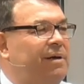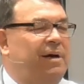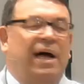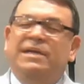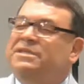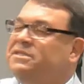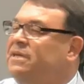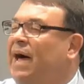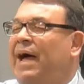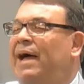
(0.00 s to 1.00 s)
I just
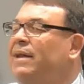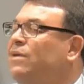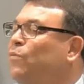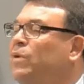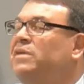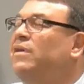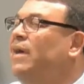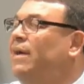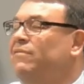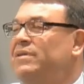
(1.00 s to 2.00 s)
died and went to
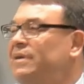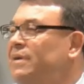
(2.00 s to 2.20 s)
heaven.